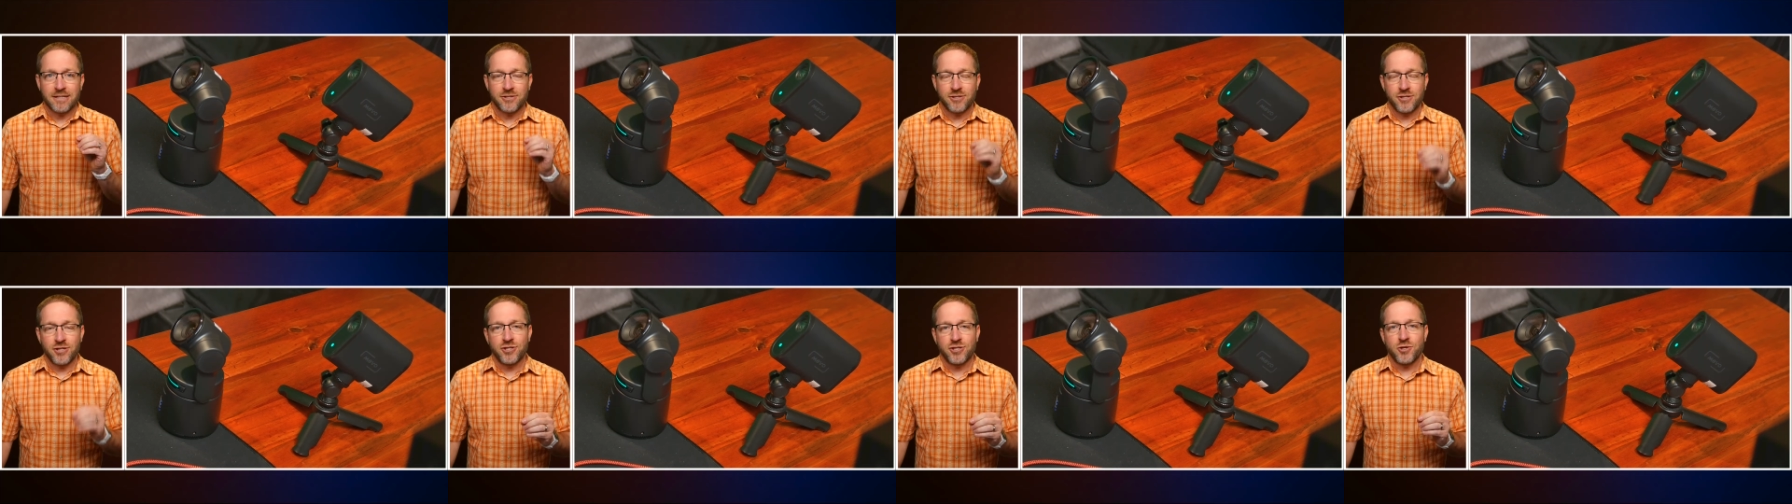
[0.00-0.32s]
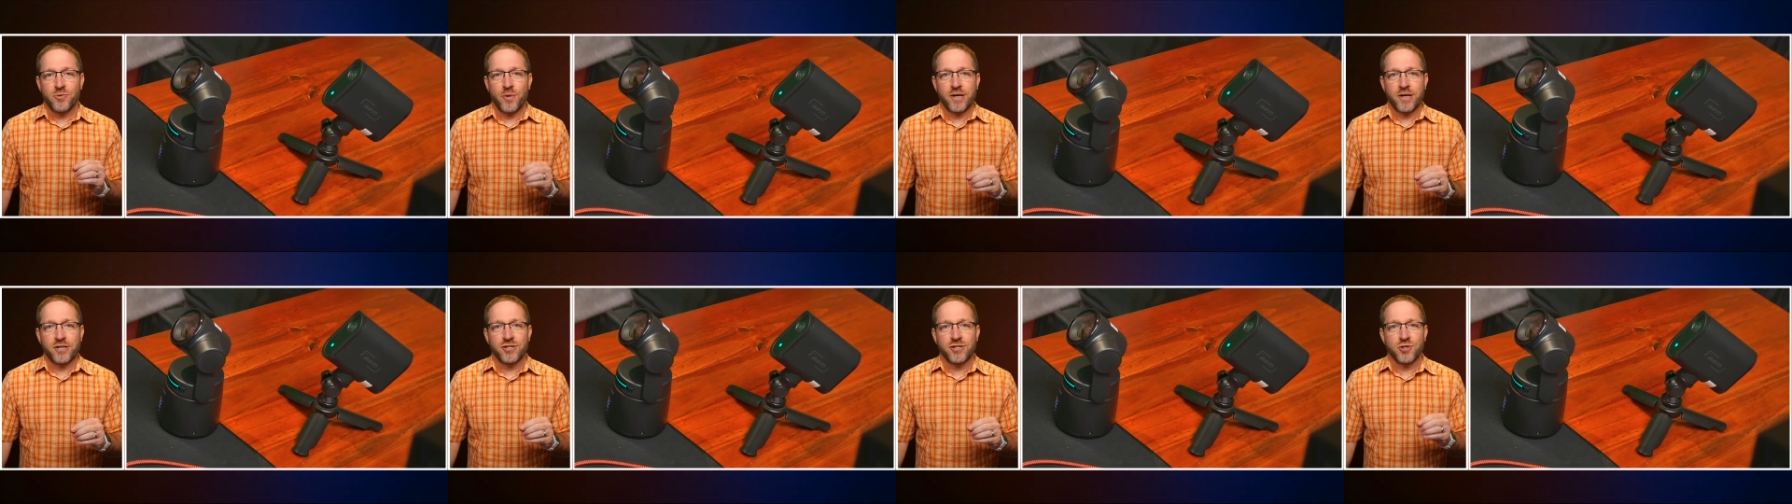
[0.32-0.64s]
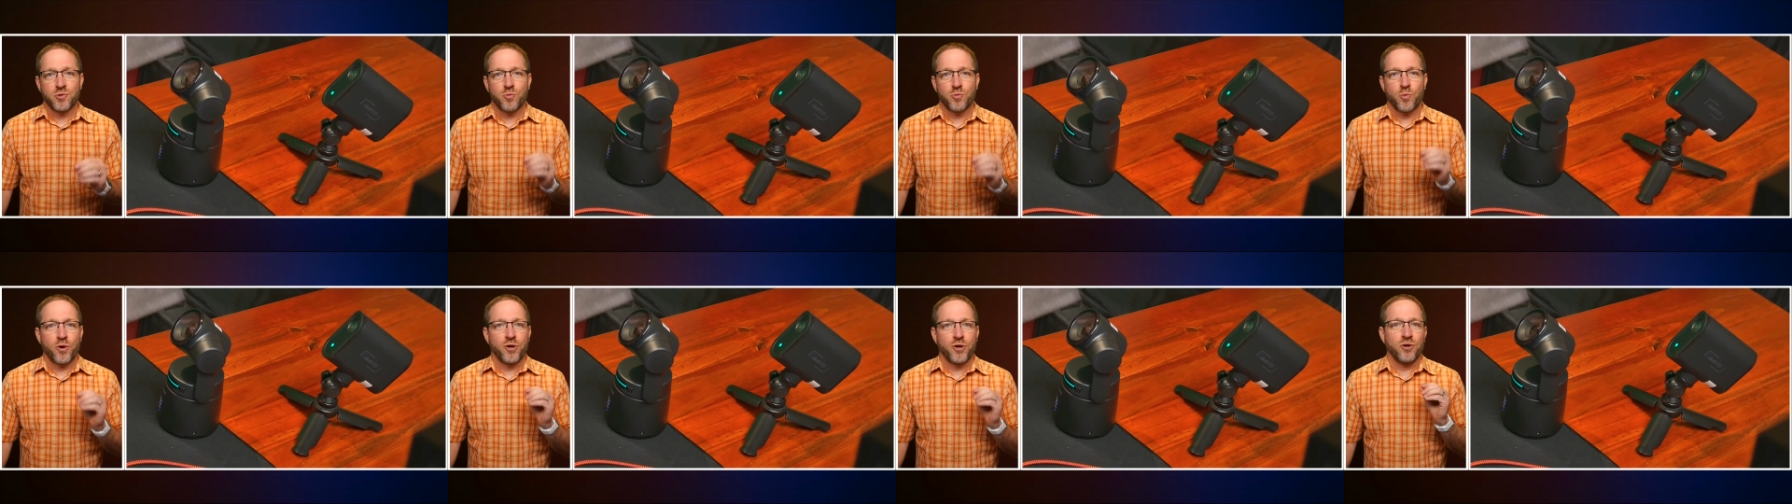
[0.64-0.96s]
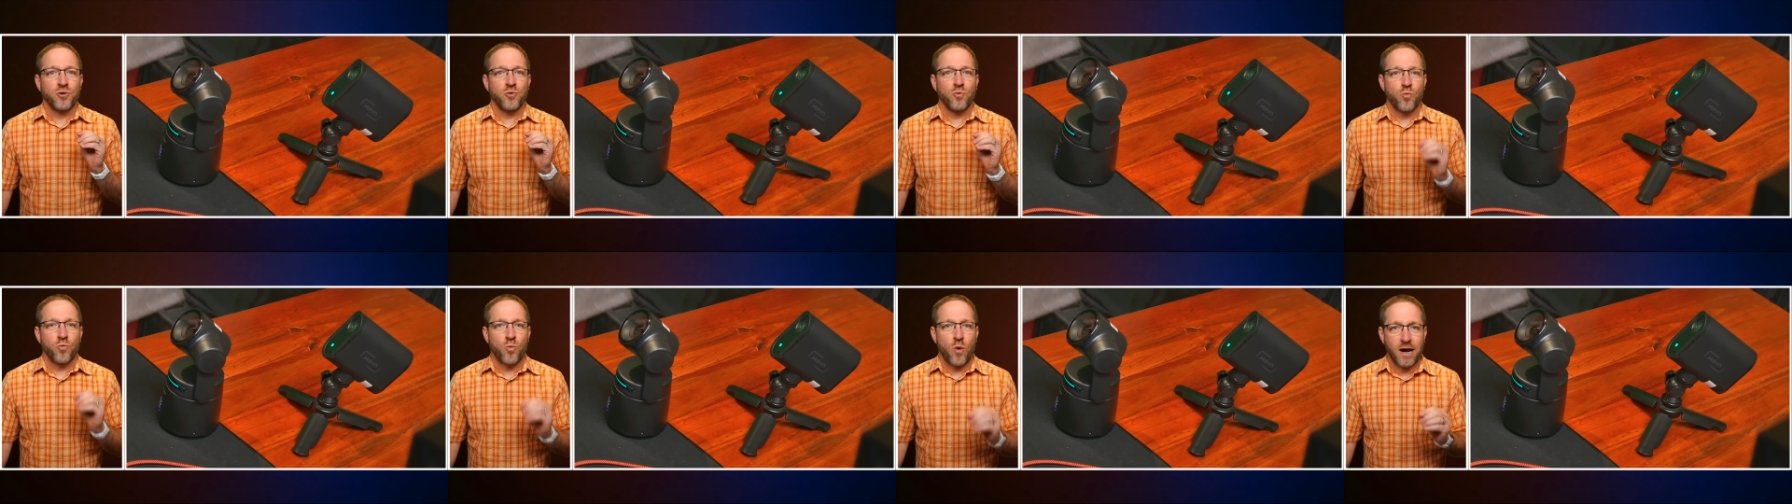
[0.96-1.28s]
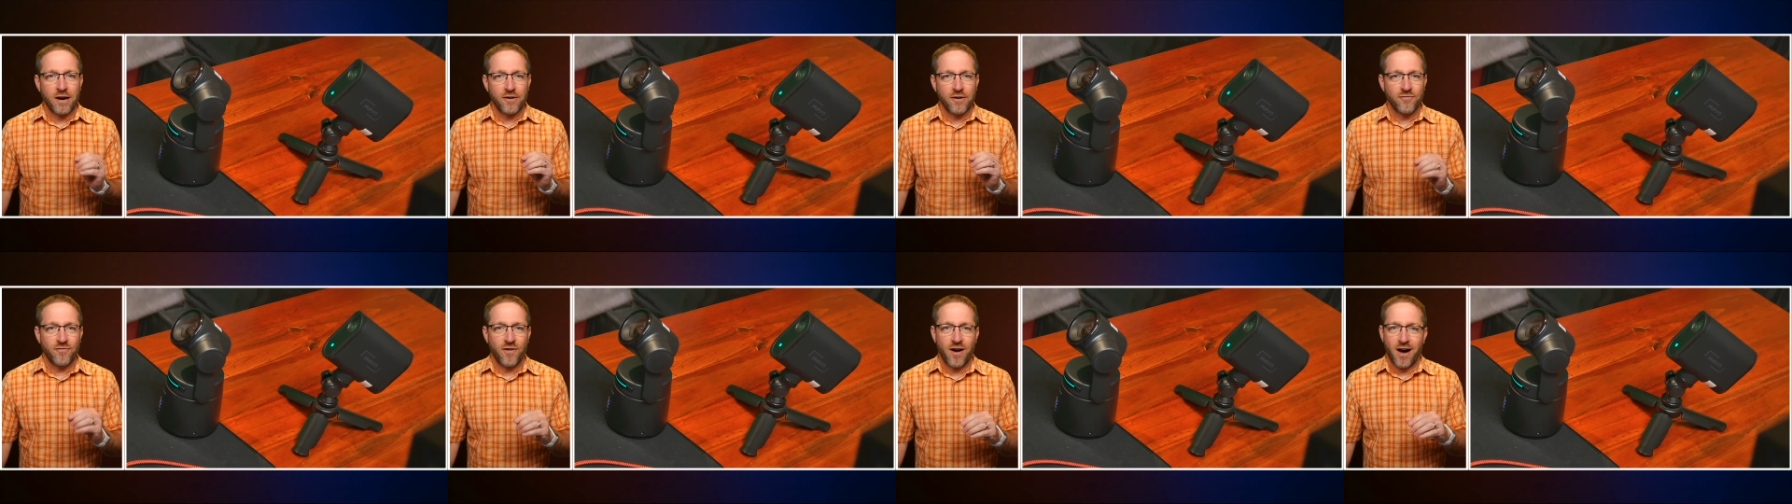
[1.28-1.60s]
situations where your
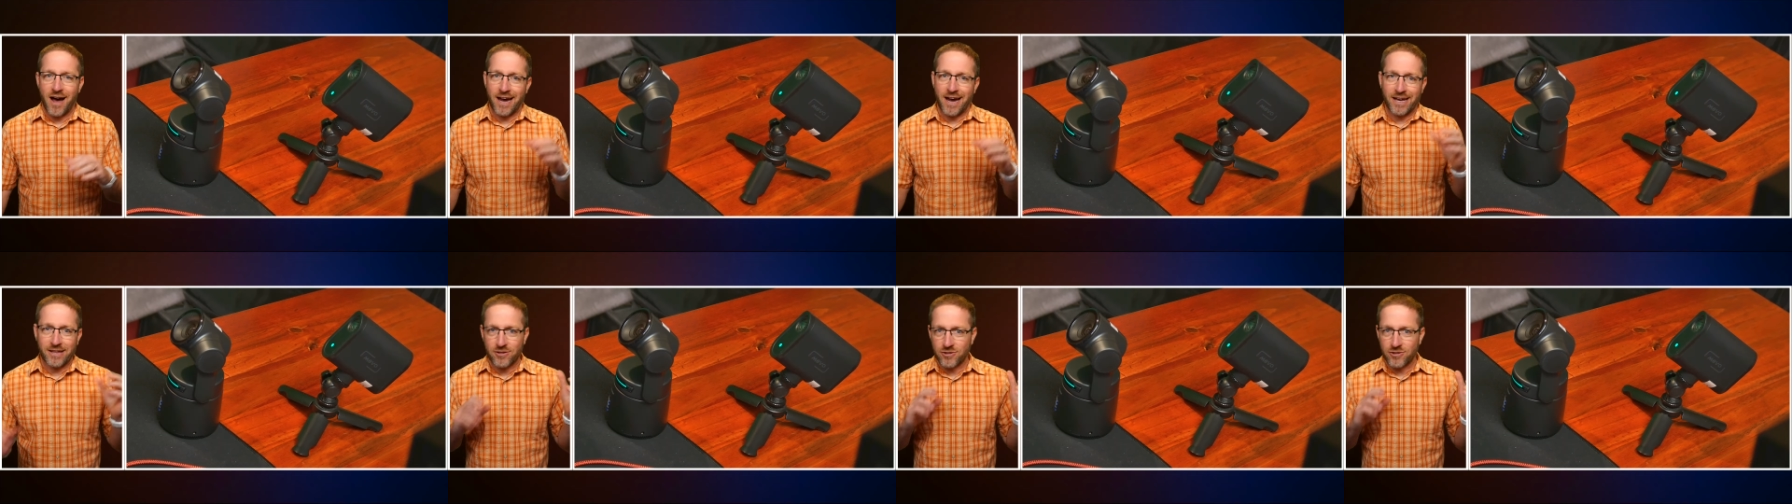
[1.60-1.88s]
Wi Fi,